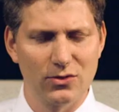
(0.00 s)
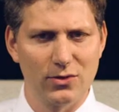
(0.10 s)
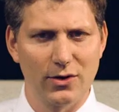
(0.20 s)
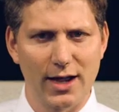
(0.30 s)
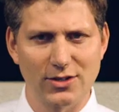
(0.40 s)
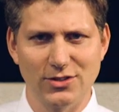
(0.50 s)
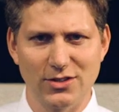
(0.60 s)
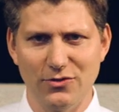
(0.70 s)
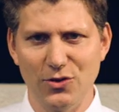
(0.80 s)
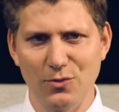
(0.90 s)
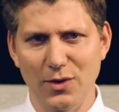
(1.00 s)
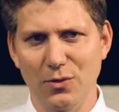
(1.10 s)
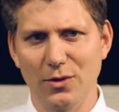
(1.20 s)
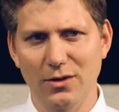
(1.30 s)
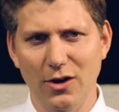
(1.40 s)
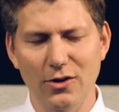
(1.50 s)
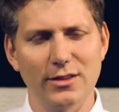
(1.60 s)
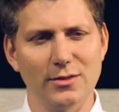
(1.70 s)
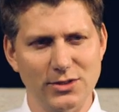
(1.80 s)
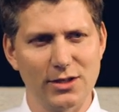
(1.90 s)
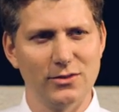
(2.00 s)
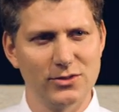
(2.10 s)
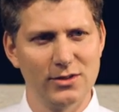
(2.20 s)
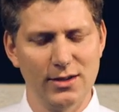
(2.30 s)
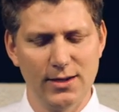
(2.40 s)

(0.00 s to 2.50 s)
through their actions in the film, they were hurting themselves.